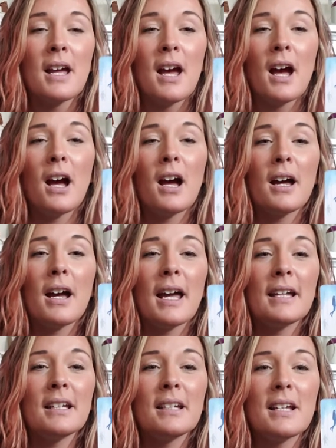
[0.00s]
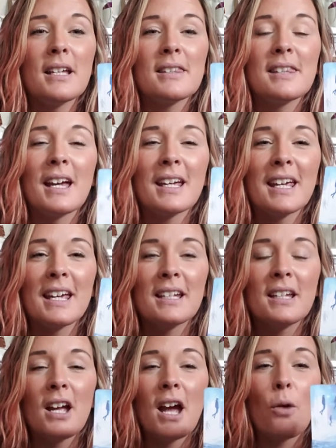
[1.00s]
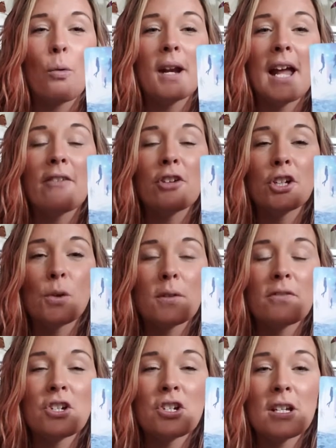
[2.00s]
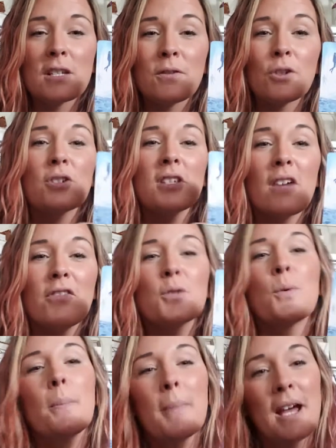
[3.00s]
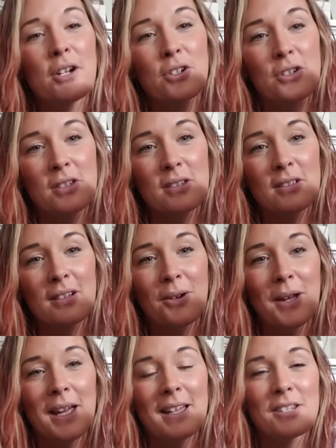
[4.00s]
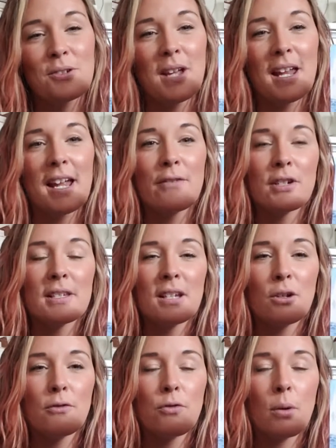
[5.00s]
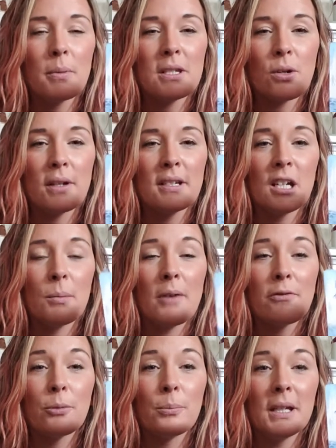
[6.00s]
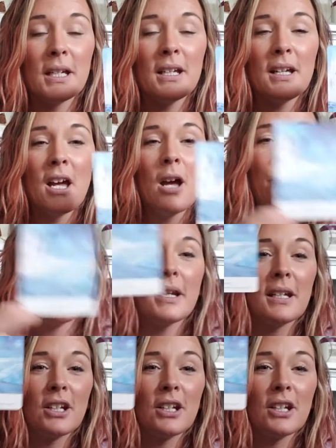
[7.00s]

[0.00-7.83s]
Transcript: And again, whatever your vision is for yourself is what matters, okay? So not every single form is going to come up from me, but